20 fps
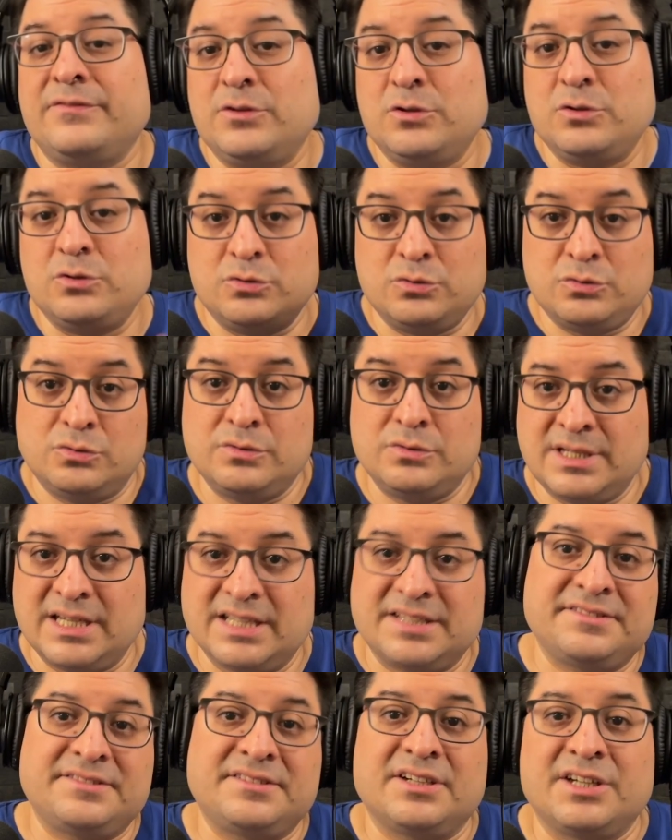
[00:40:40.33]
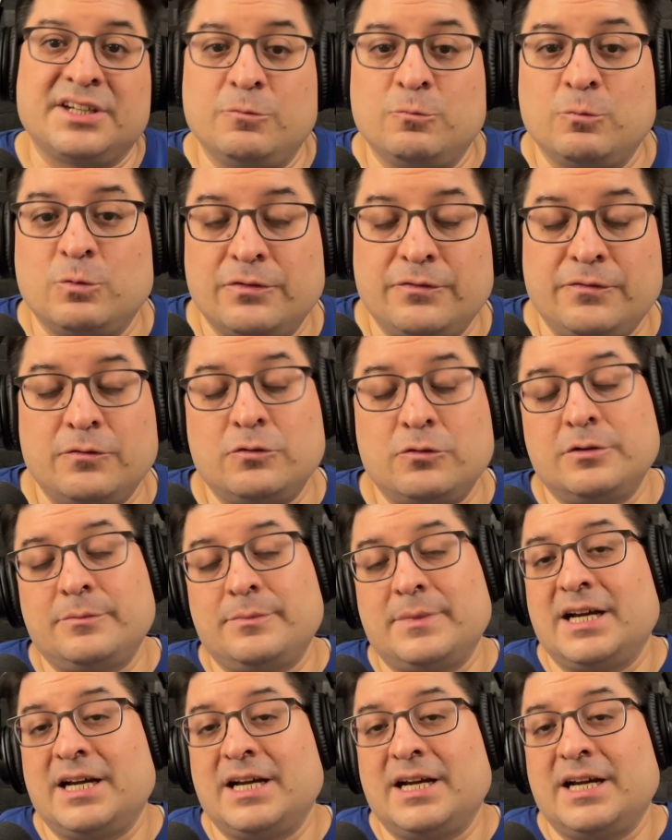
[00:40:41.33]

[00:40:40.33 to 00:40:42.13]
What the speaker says: you get stuck in wolf form,